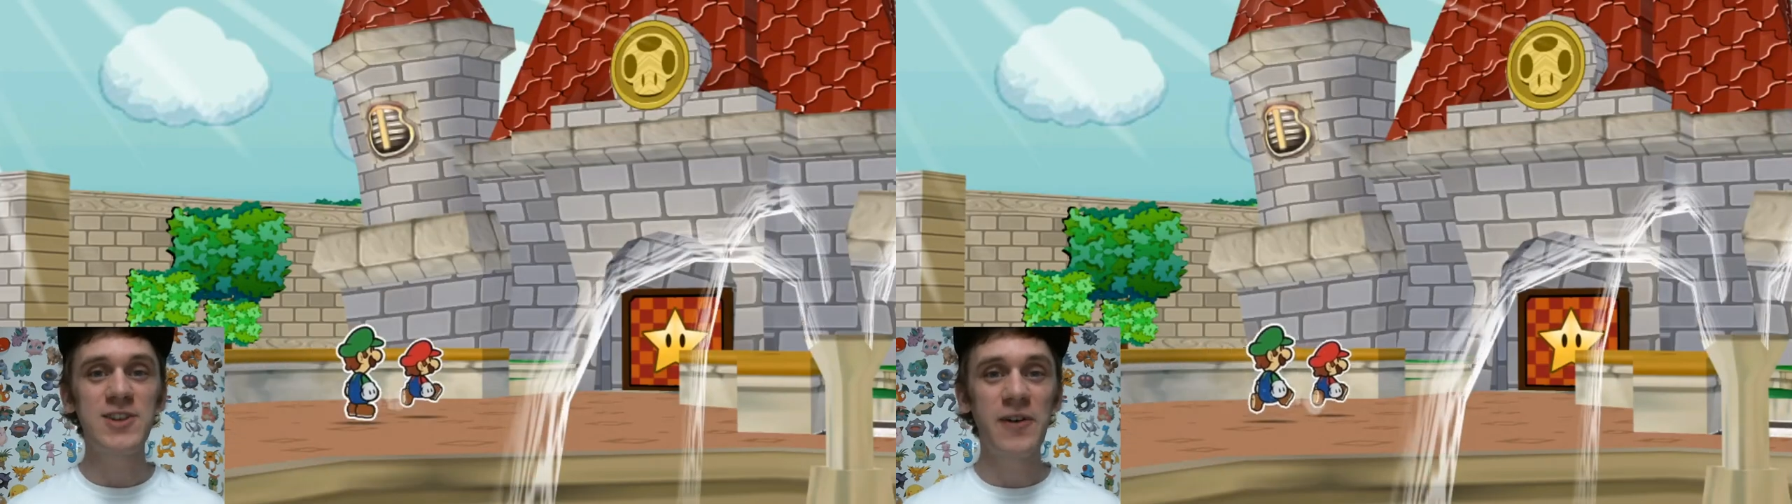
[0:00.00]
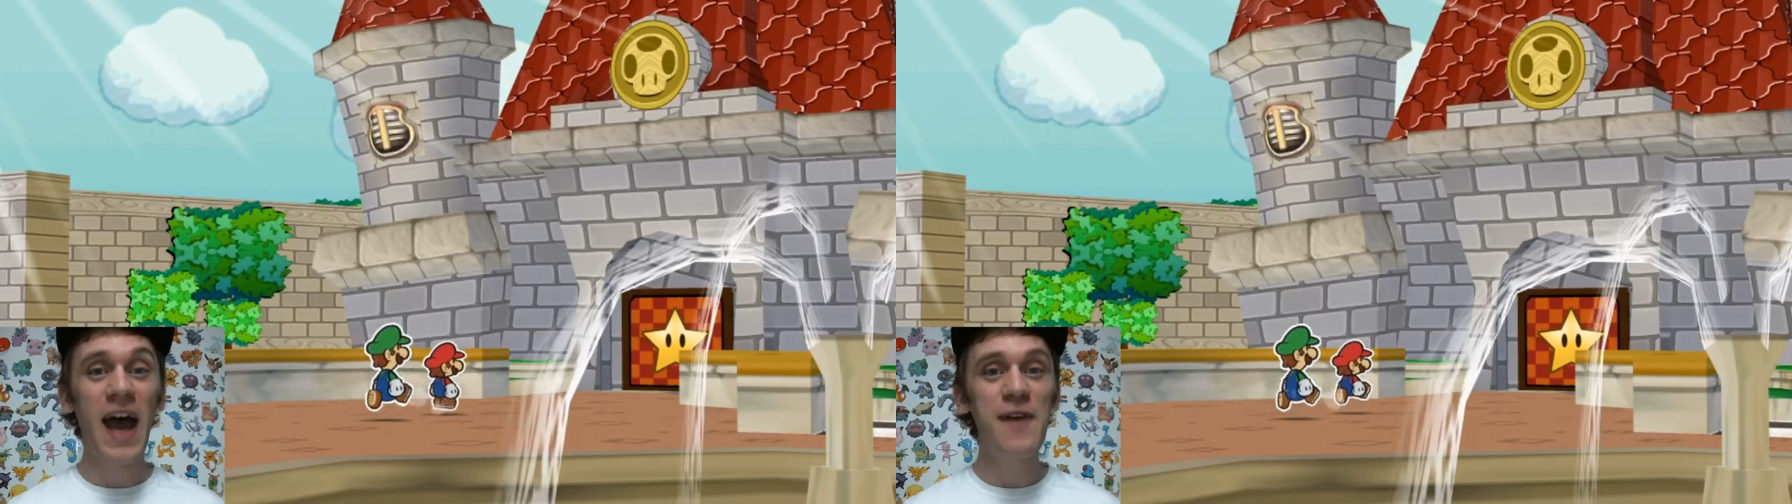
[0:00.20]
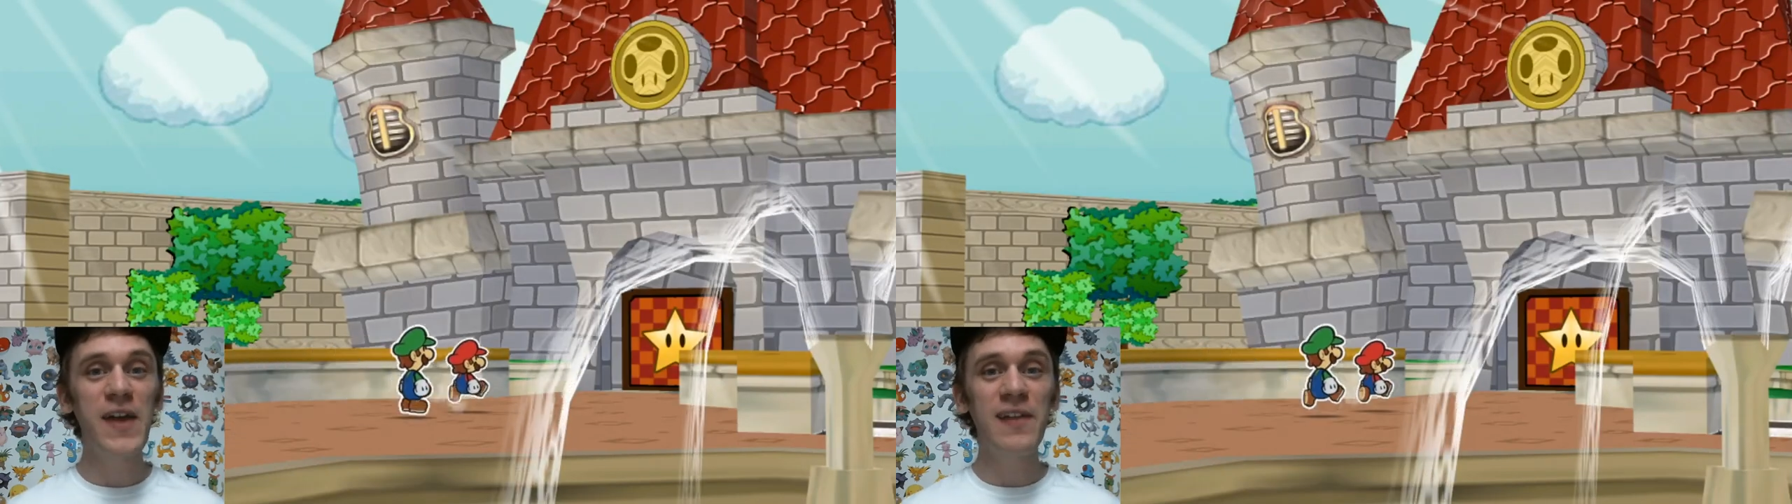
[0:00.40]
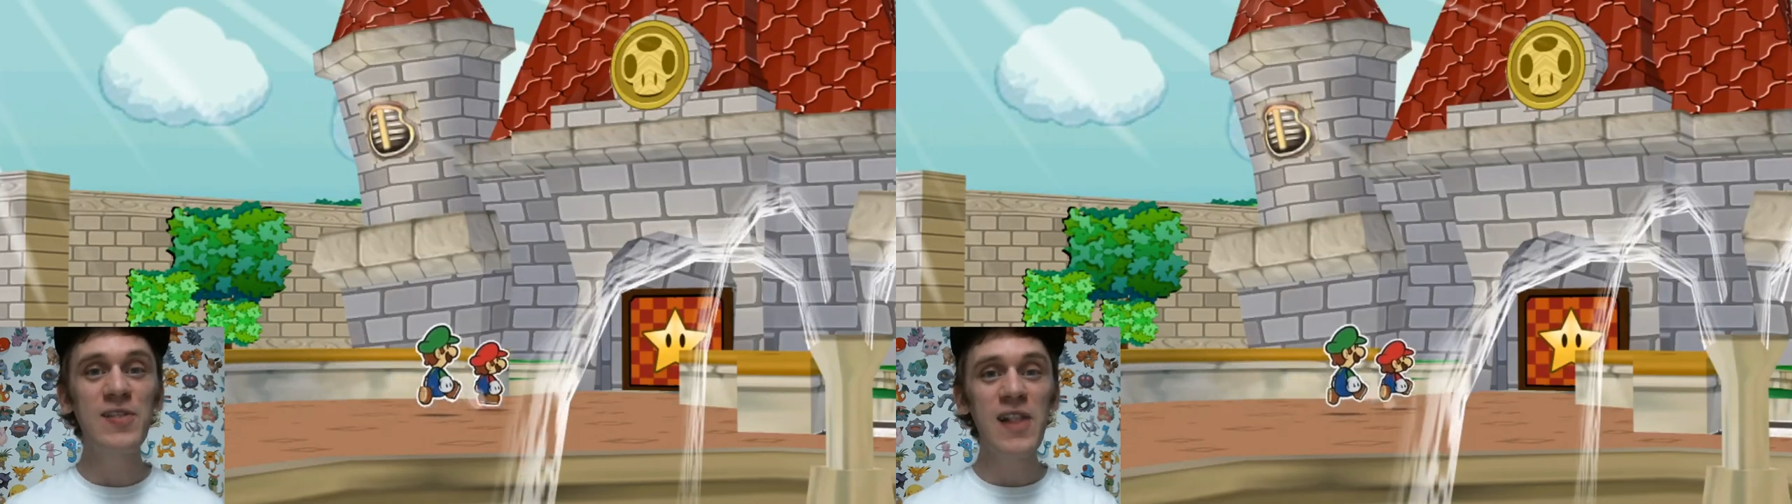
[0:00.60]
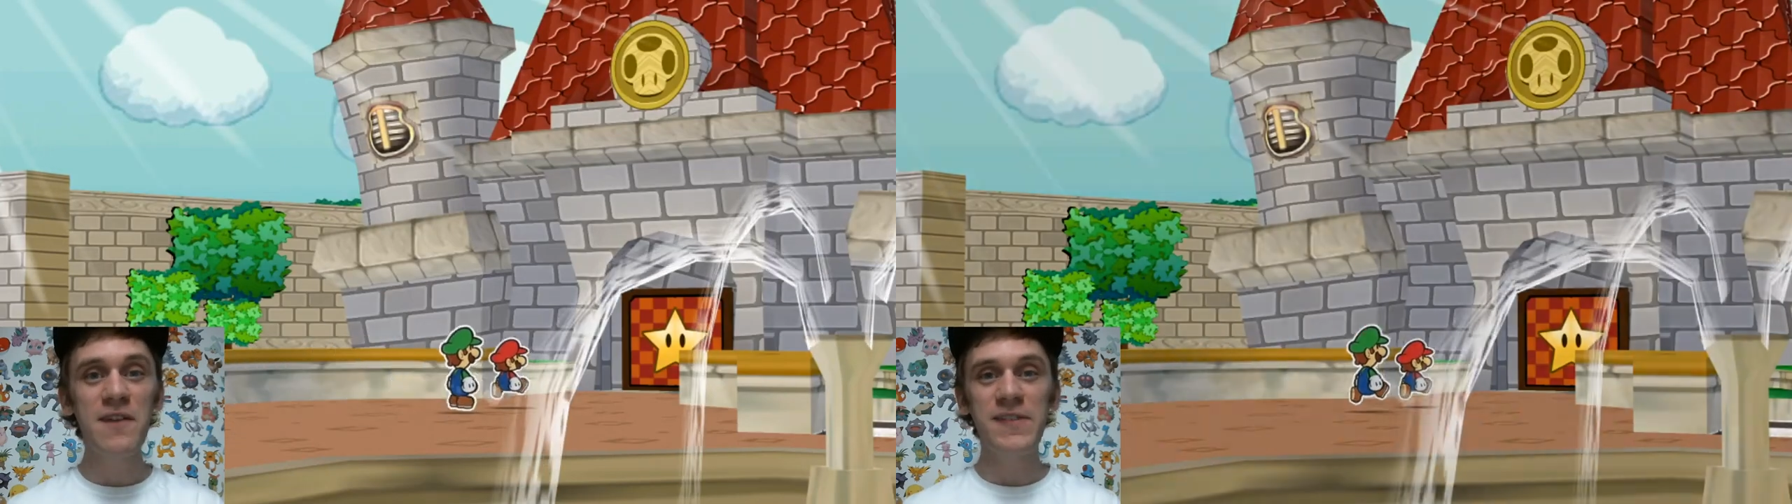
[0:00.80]
so have a
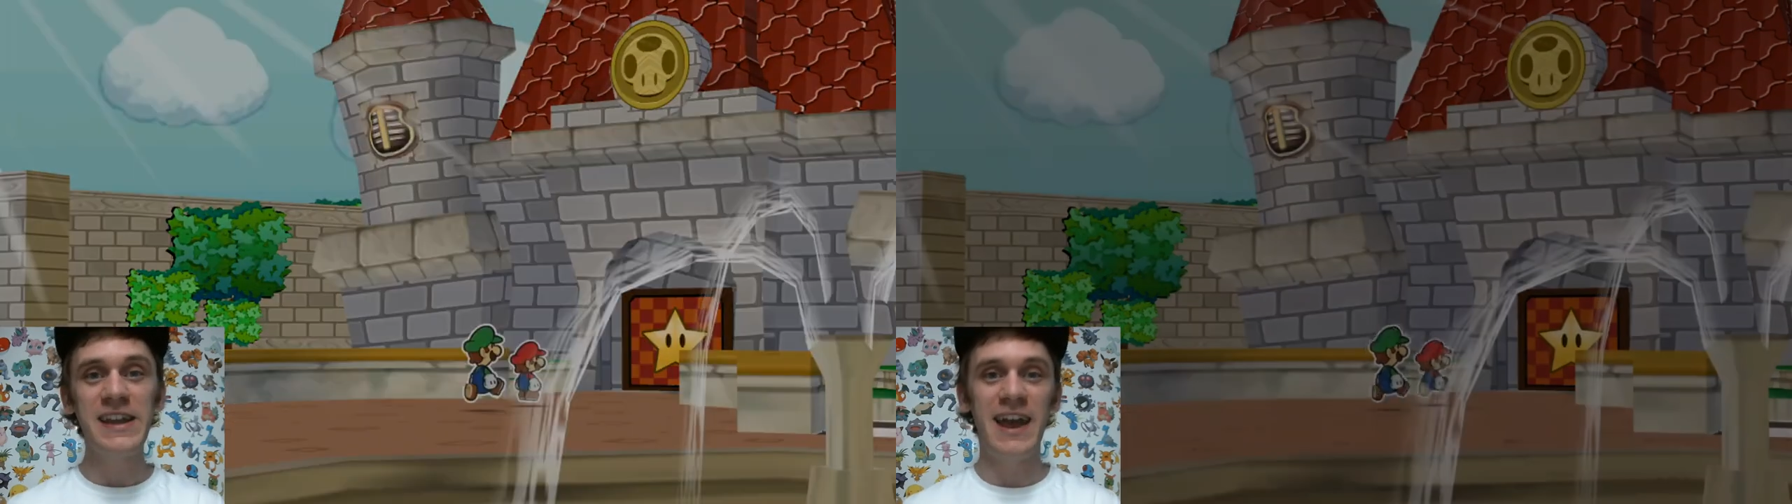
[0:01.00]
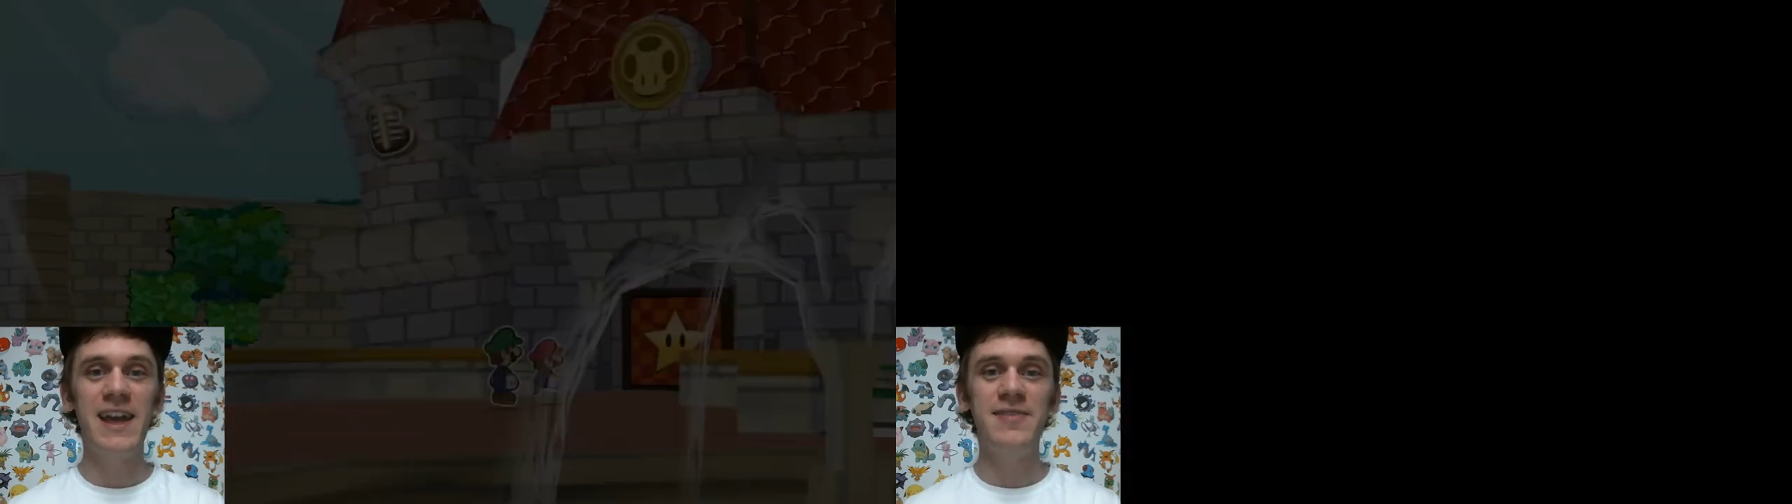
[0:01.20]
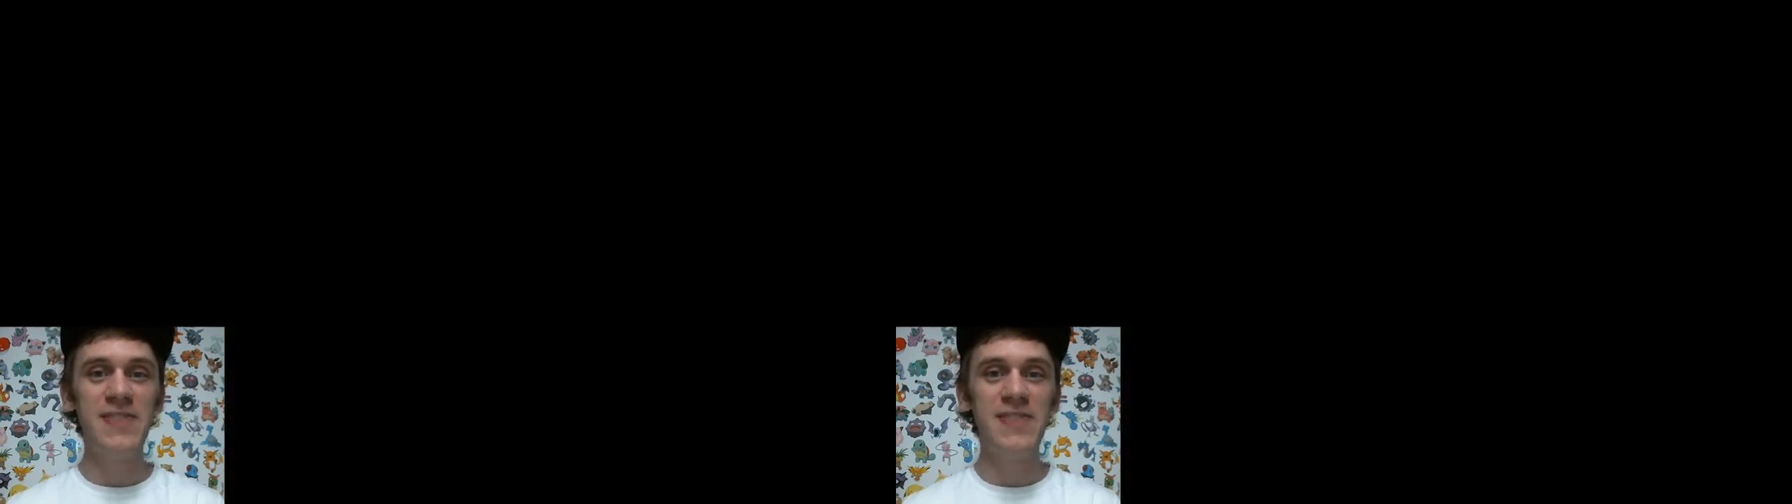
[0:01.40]
lovely day,